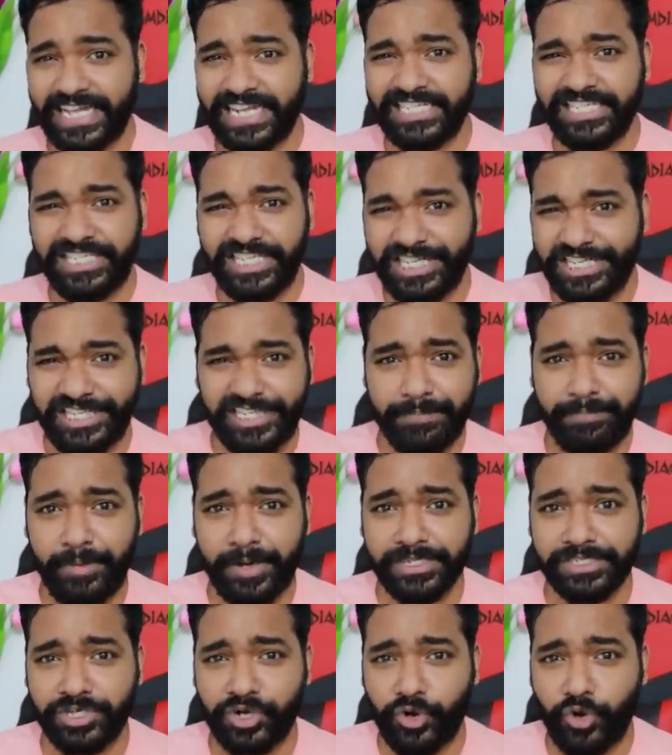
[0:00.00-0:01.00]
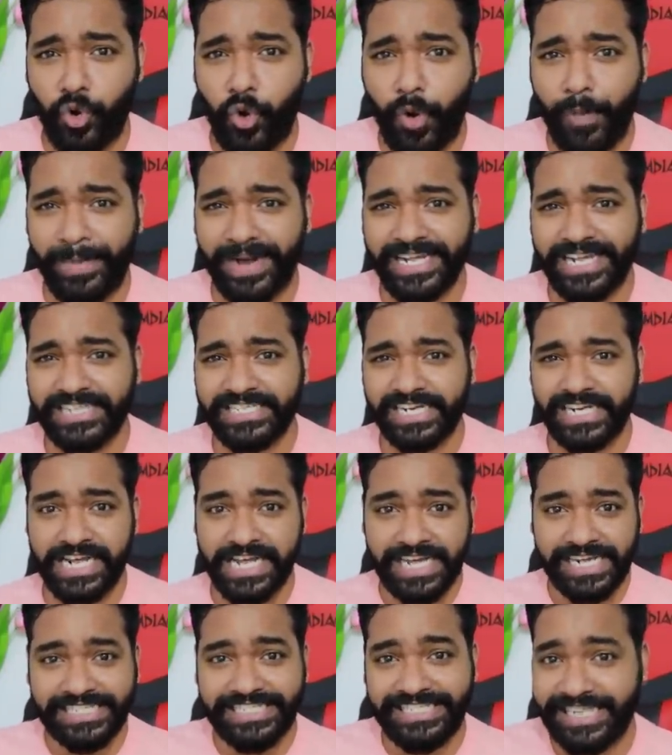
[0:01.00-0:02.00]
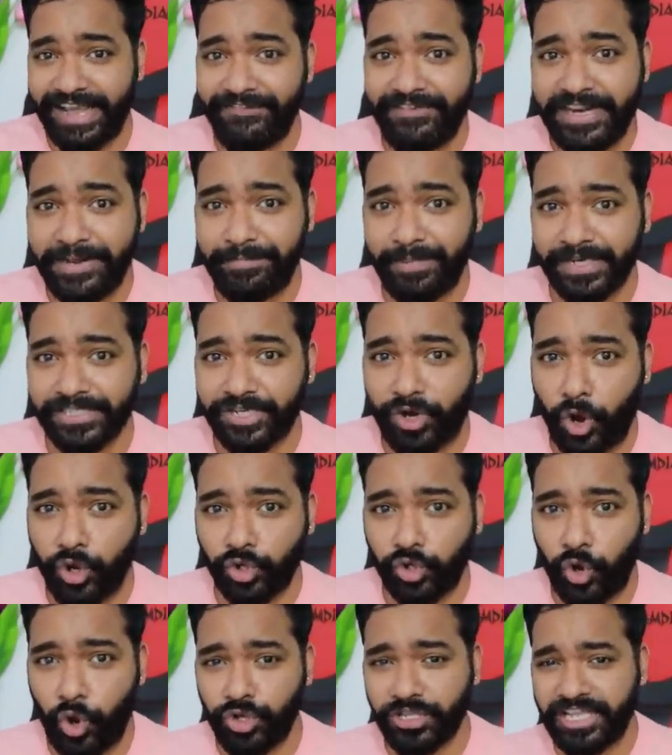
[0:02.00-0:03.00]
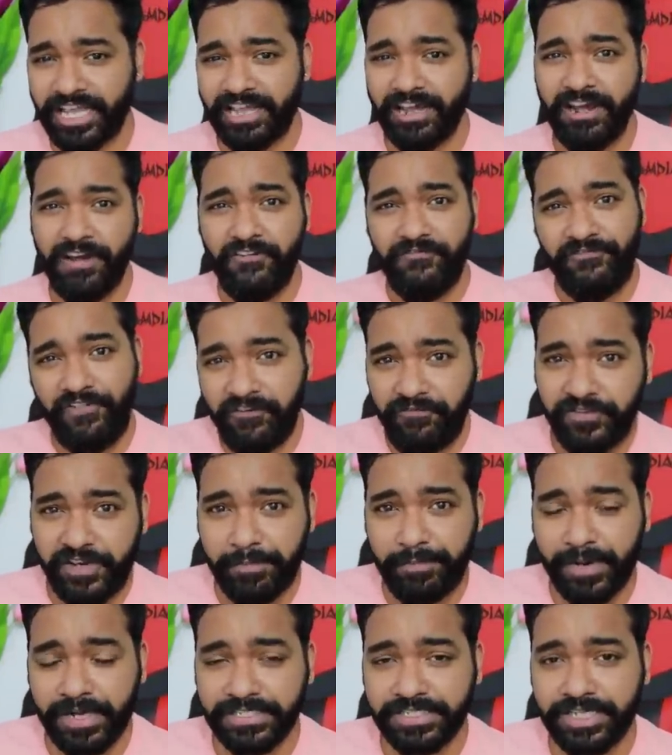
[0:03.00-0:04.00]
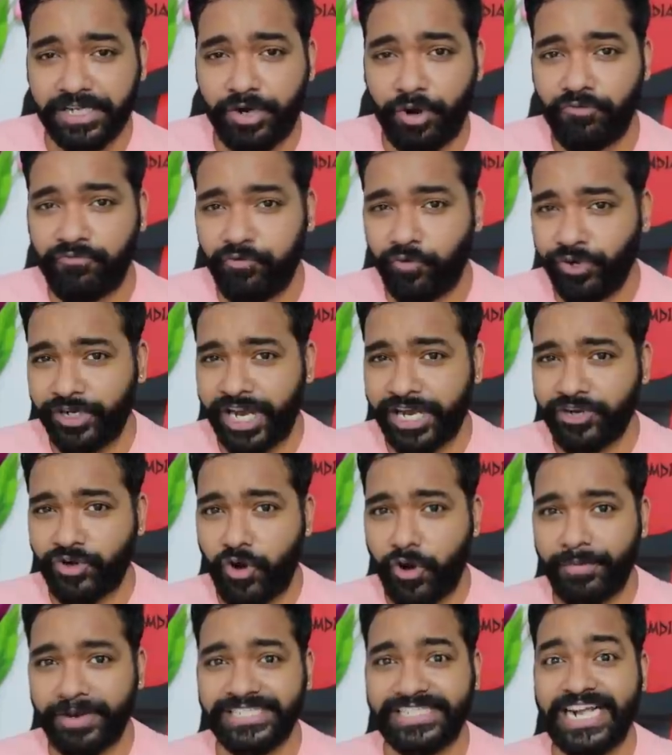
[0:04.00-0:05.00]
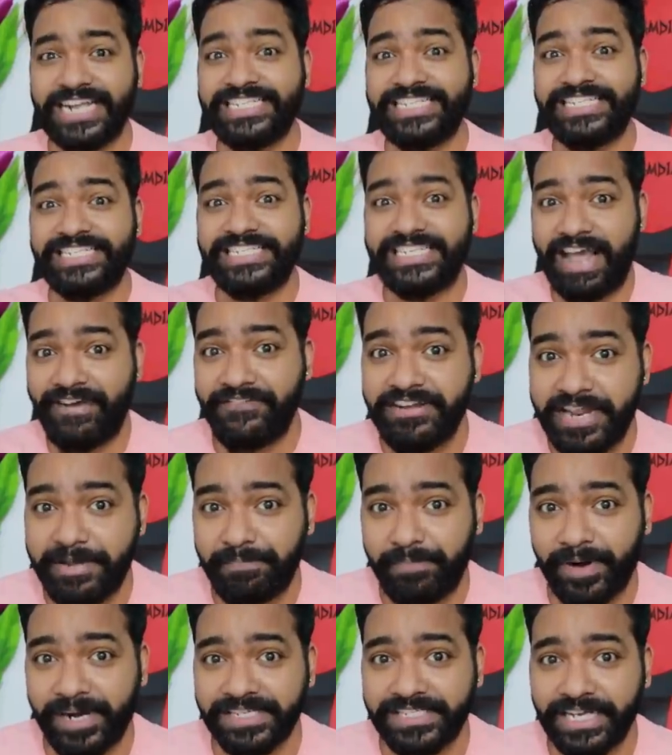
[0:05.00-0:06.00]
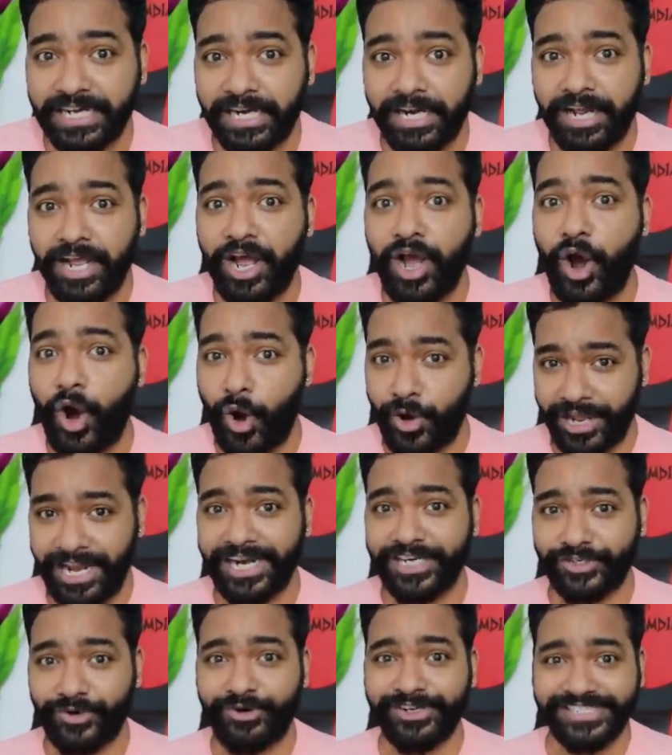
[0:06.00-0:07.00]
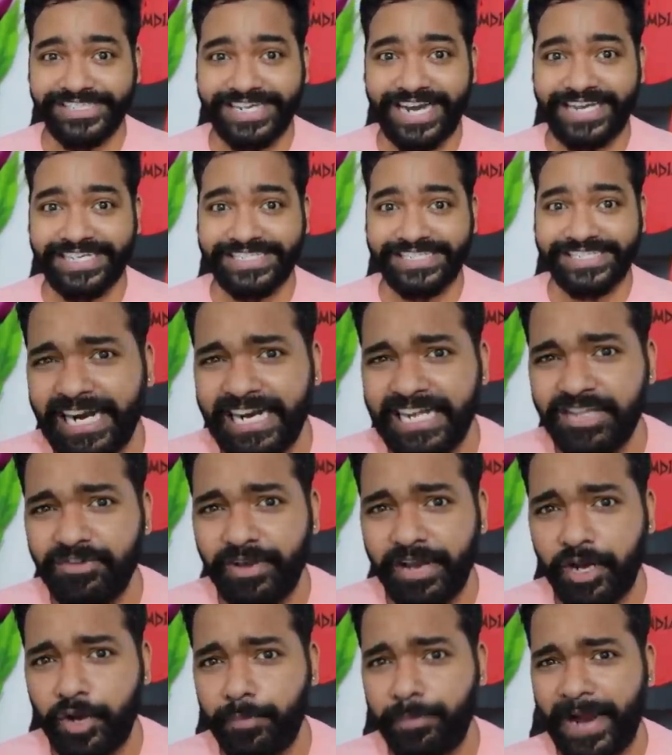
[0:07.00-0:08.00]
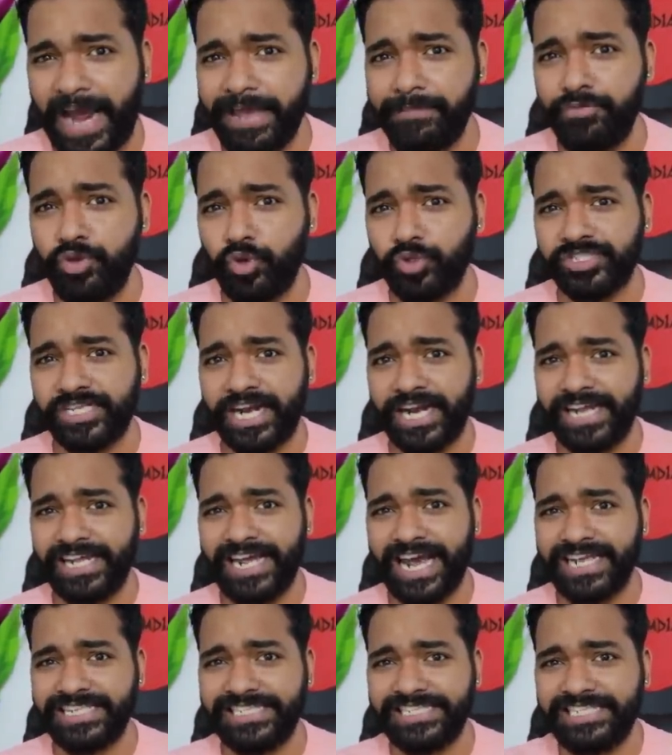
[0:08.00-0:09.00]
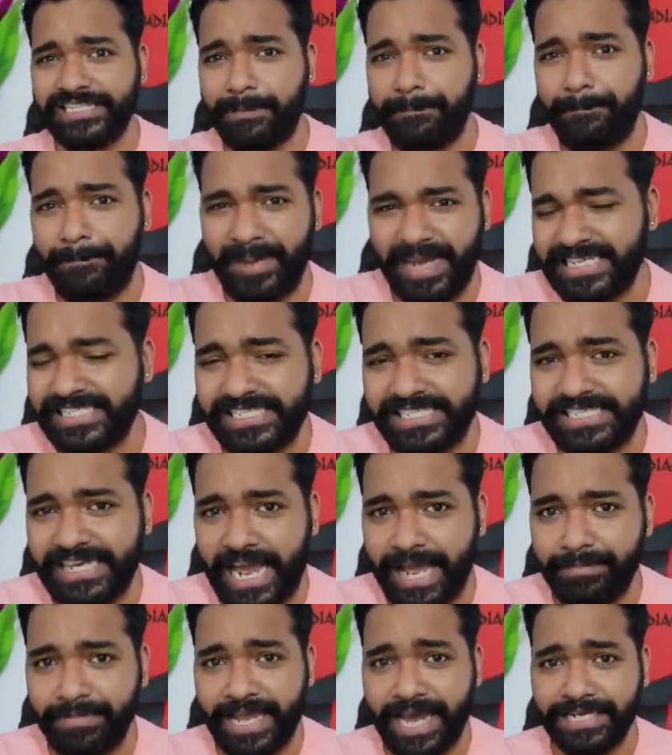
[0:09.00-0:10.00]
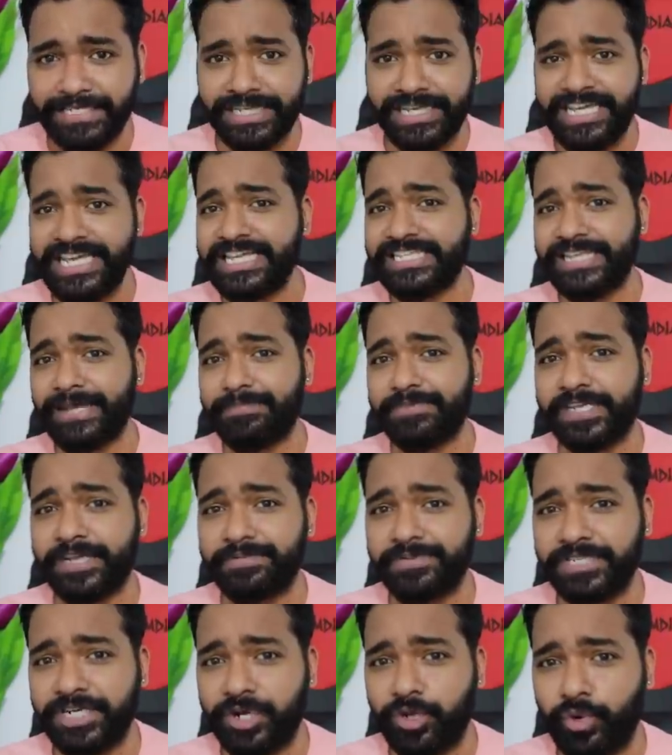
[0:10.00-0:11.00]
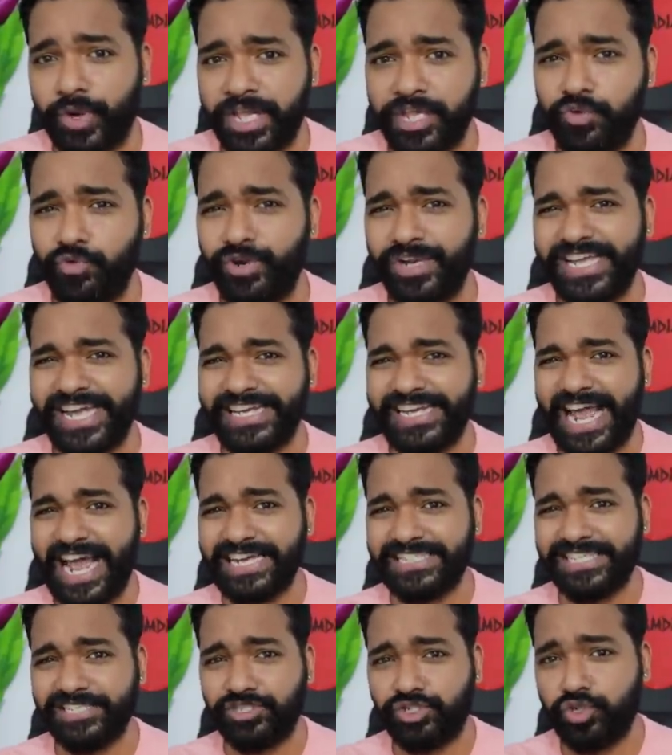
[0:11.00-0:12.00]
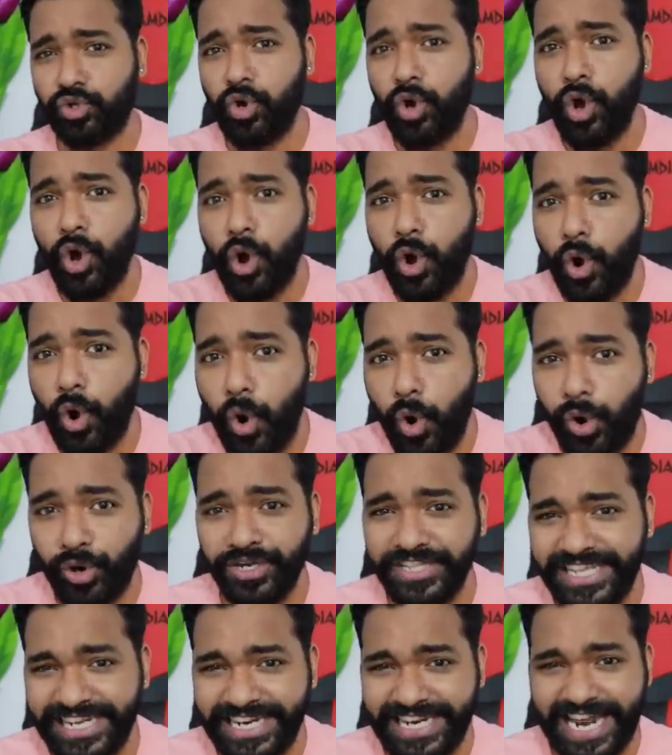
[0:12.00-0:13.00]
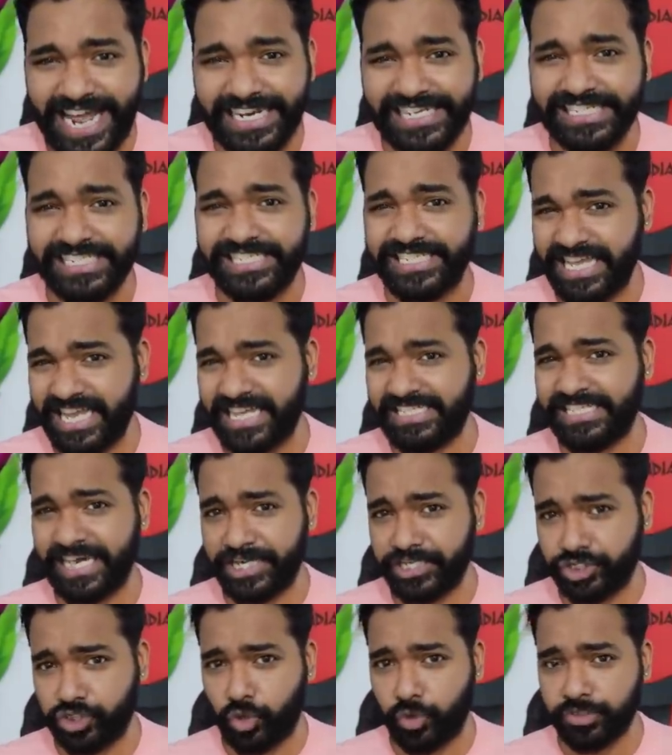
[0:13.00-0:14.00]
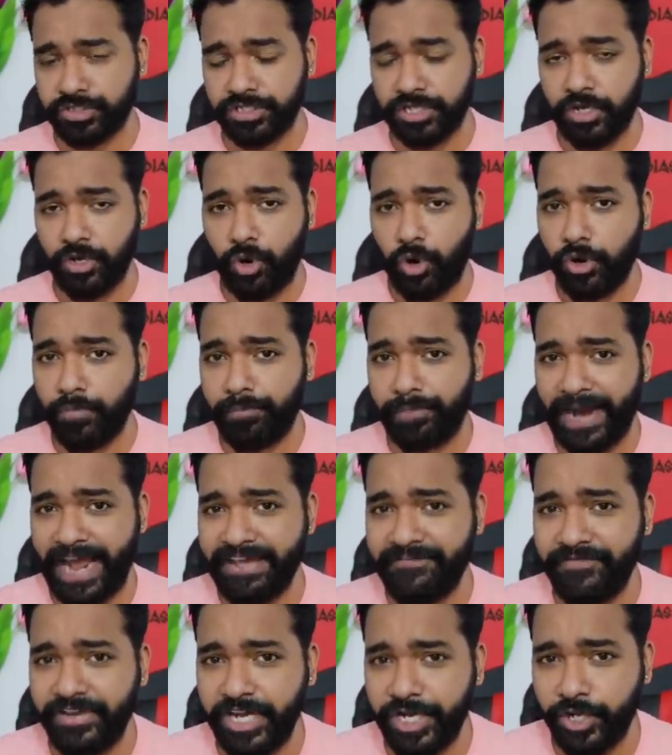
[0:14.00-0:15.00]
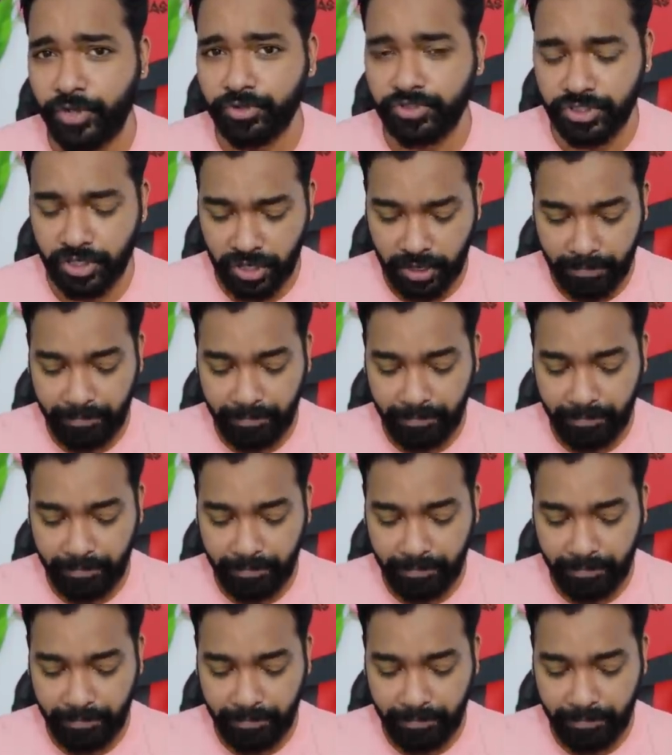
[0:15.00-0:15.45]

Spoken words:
60% on home and kitchen, 70% on clothing, 50% on food and garments, and 70% on electronics, guys. If you are a Prime user, guys, it's the best time. Guys, this subscription, you will get access to all the latest series and shows on Prime Videos.